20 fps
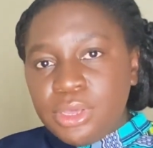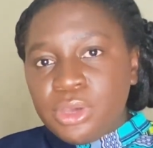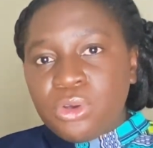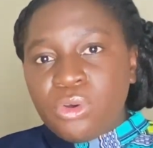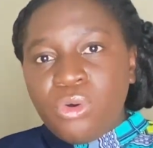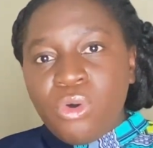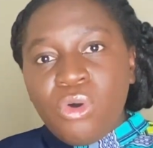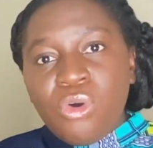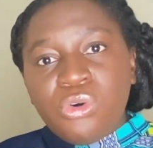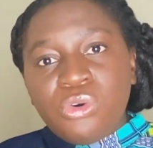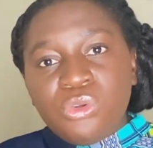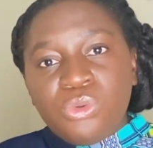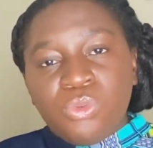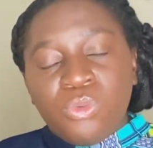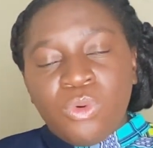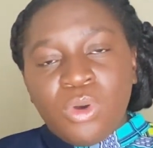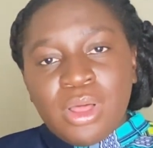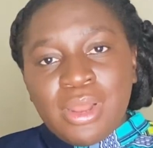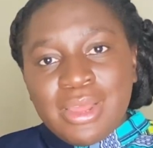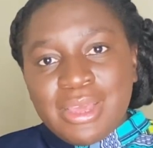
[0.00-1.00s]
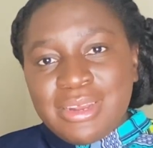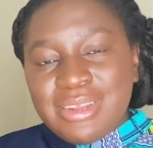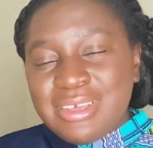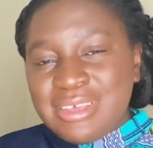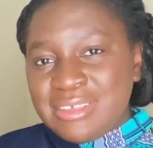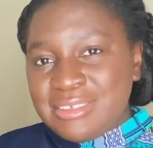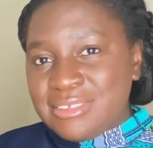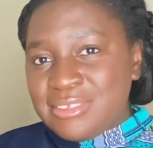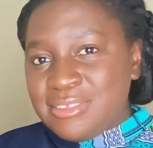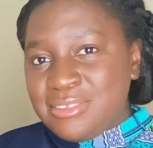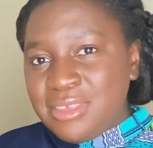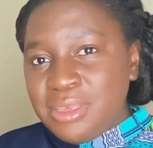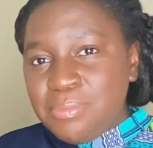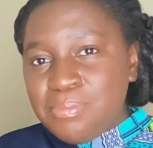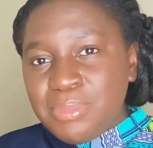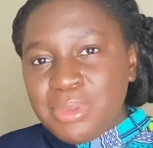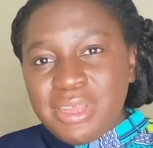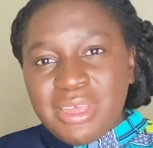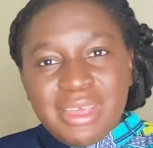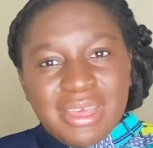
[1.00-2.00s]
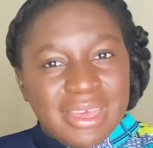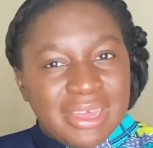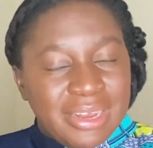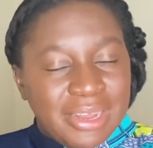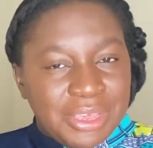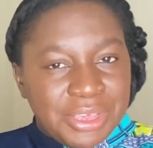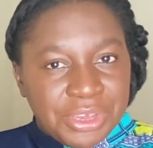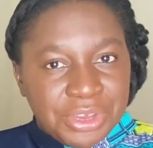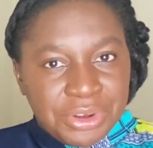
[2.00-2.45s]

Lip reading: cold wallet is simply an